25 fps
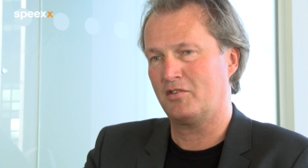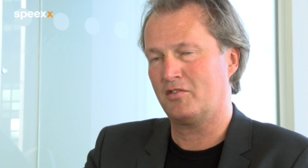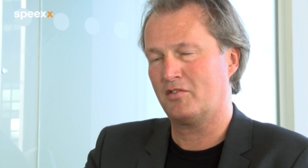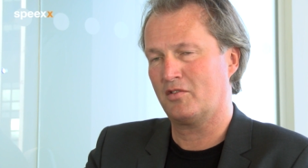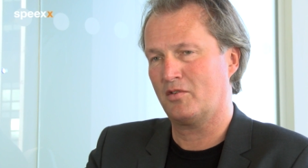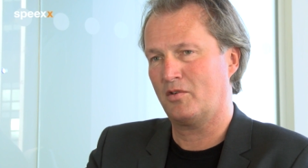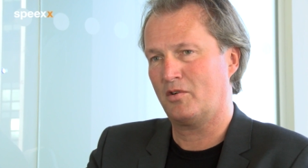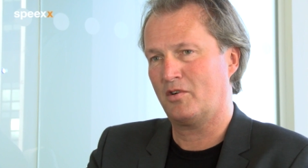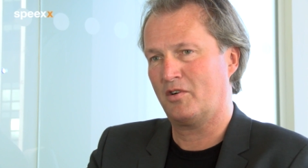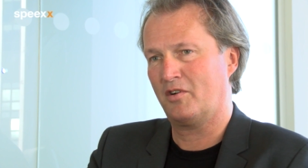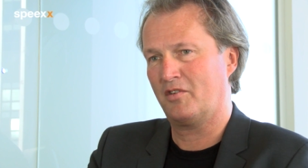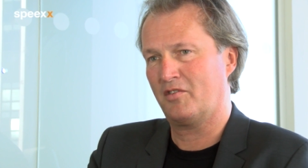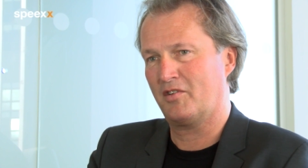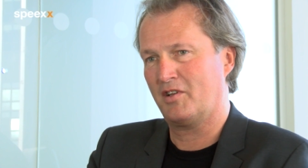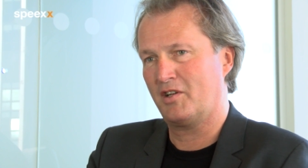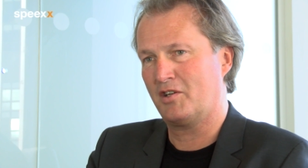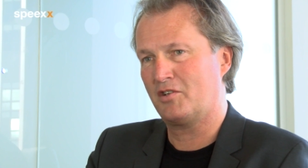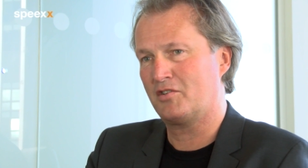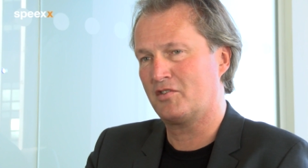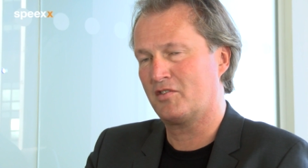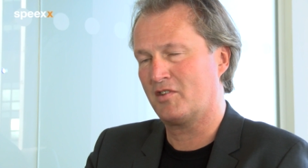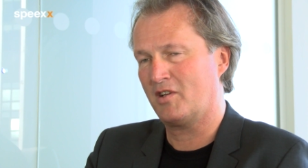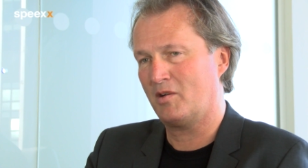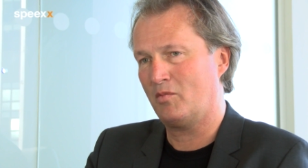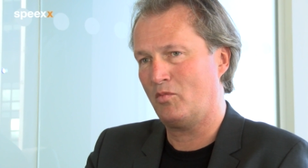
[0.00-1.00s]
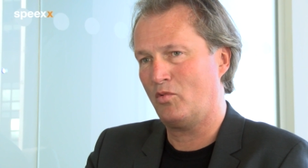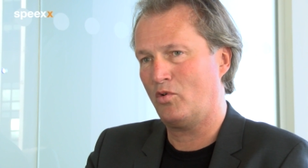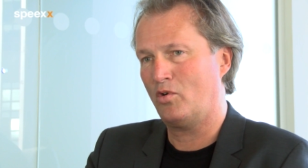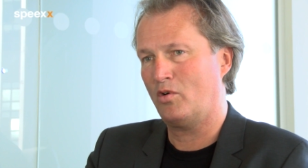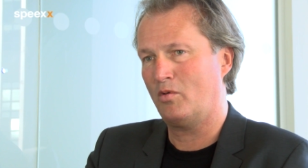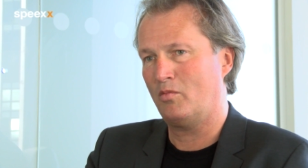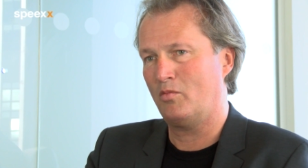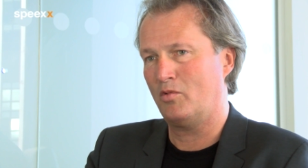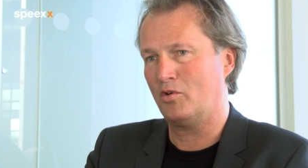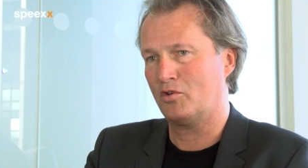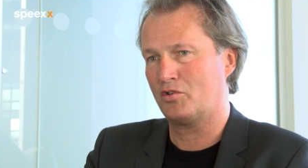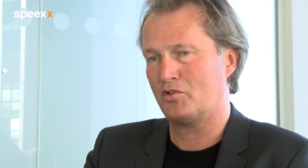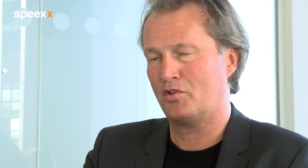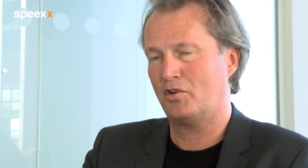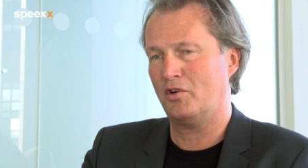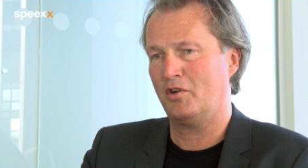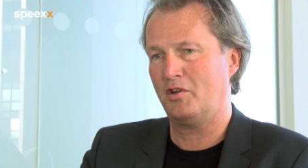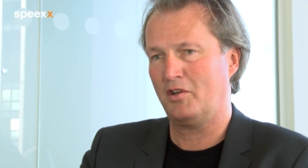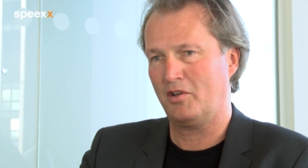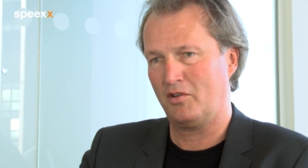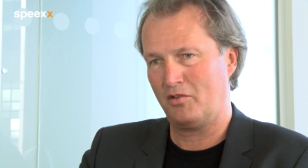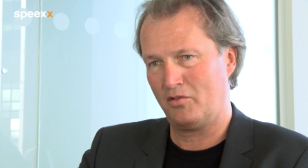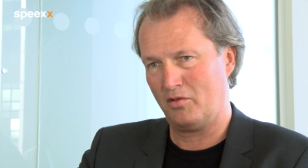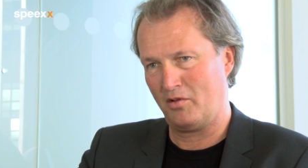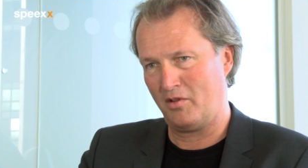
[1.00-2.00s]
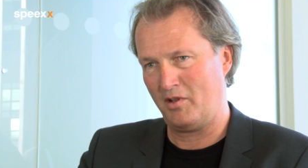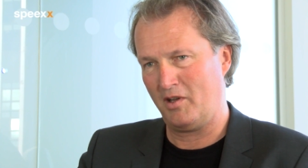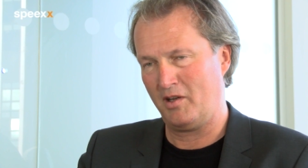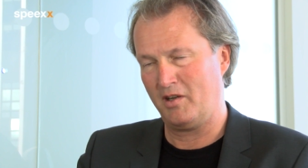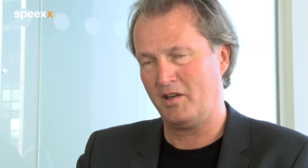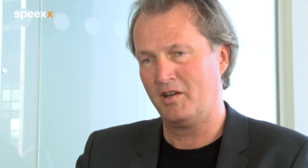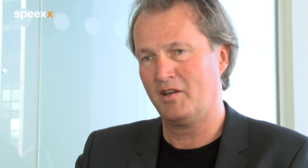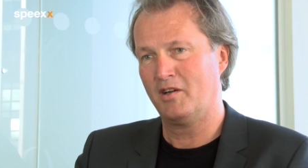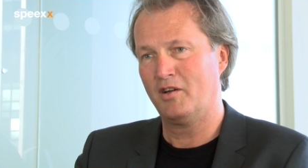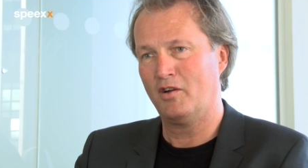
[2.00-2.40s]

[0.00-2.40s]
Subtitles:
So organizations are more and more turning to their